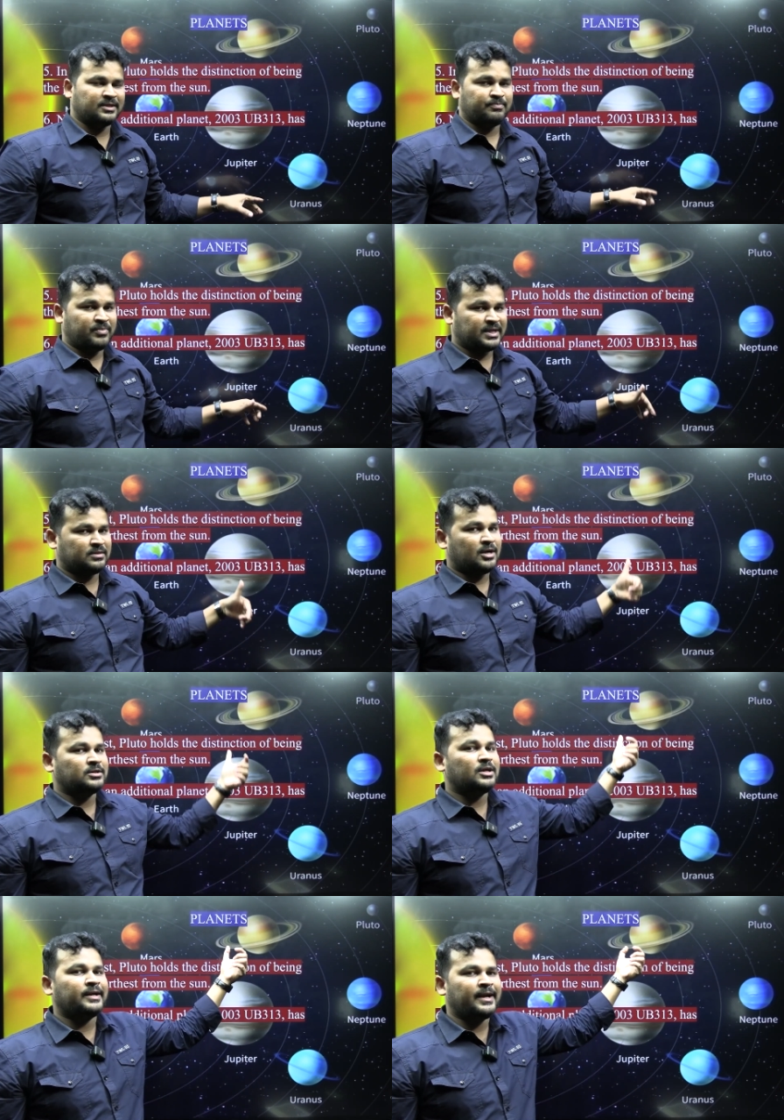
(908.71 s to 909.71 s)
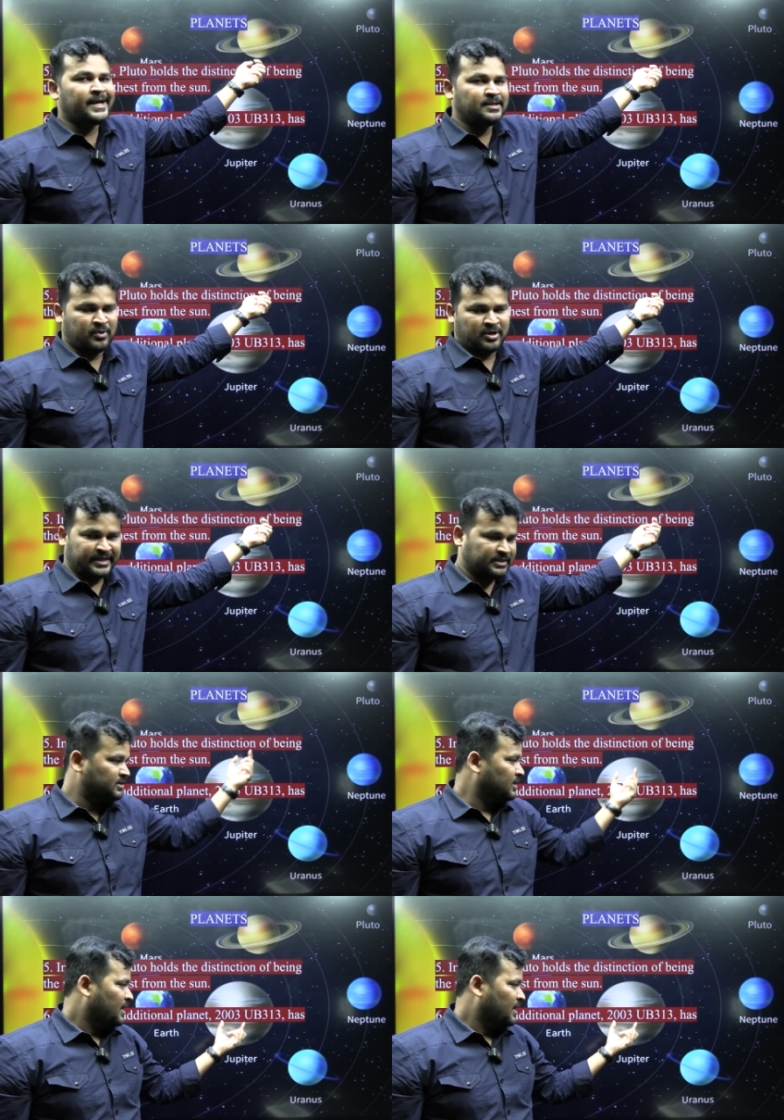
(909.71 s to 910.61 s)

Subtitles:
but not a giant planet.